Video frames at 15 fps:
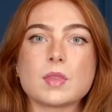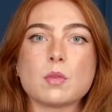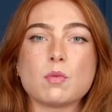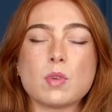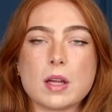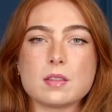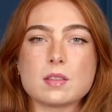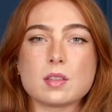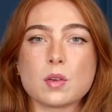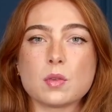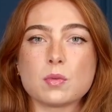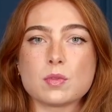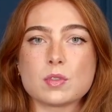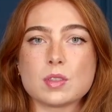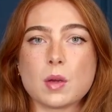Right,
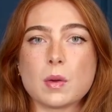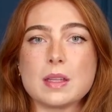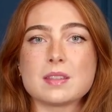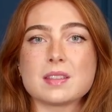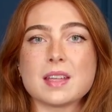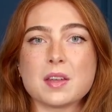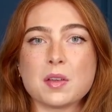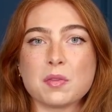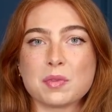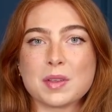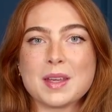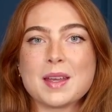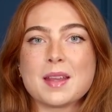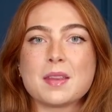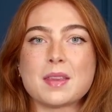so instead of
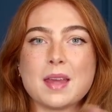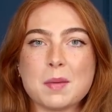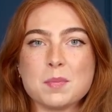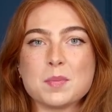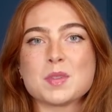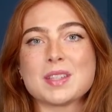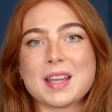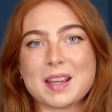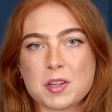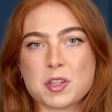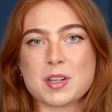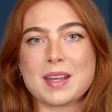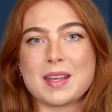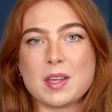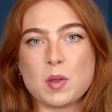them
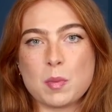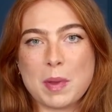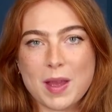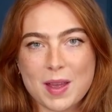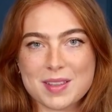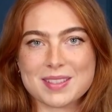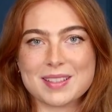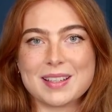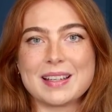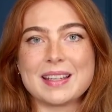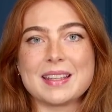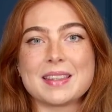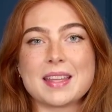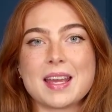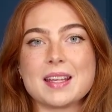sanctioning you
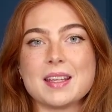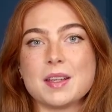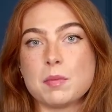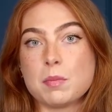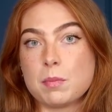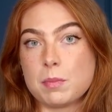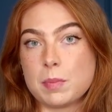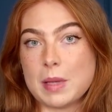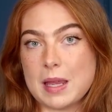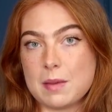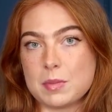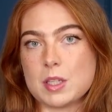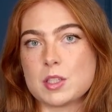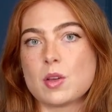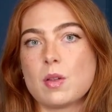personally, they
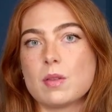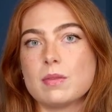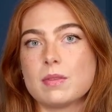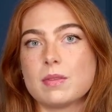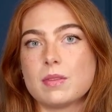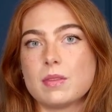blamed it on